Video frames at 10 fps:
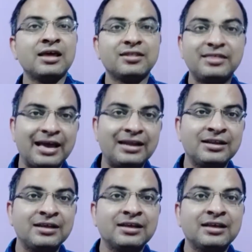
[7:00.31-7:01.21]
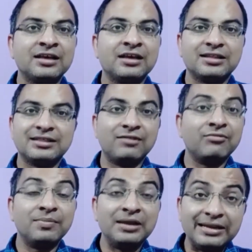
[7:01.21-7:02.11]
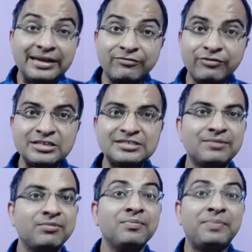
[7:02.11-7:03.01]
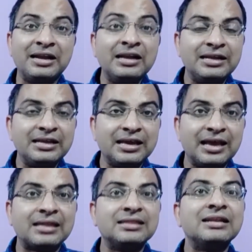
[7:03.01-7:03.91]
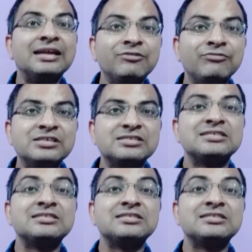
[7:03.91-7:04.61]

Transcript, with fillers: then there will be late fees, there will be penalty, and the late fees is